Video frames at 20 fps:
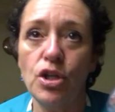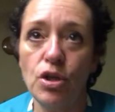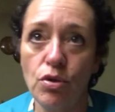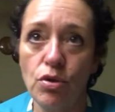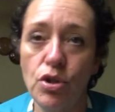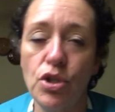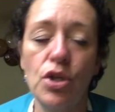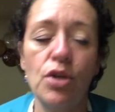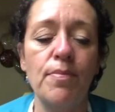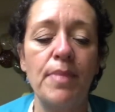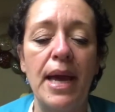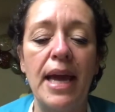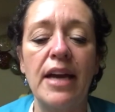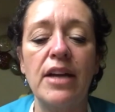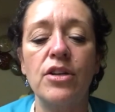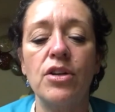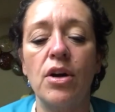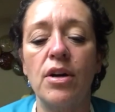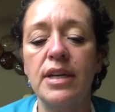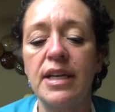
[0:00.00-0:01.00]
YouTube
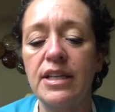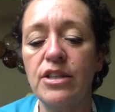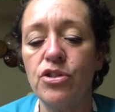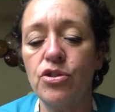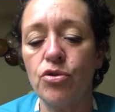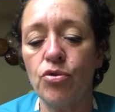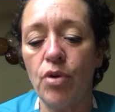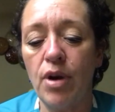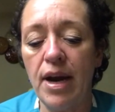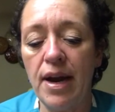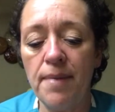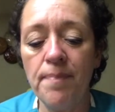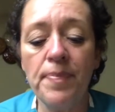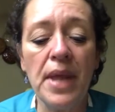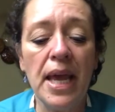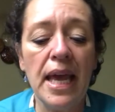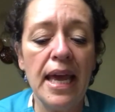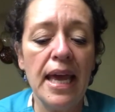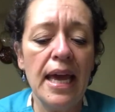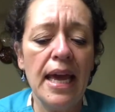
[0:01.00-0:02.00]
and on Instagram.
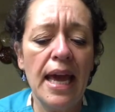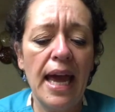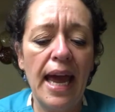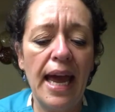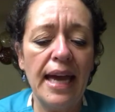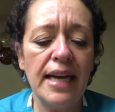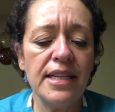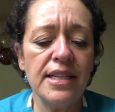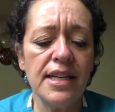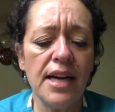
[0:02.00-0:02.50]
And